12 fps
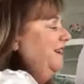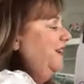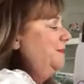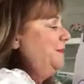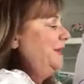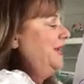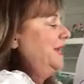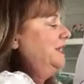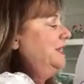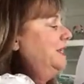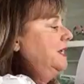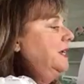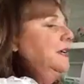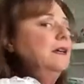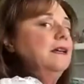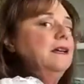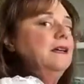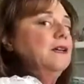Uppercase D.
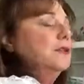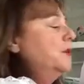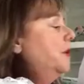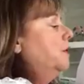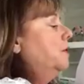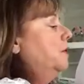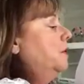So,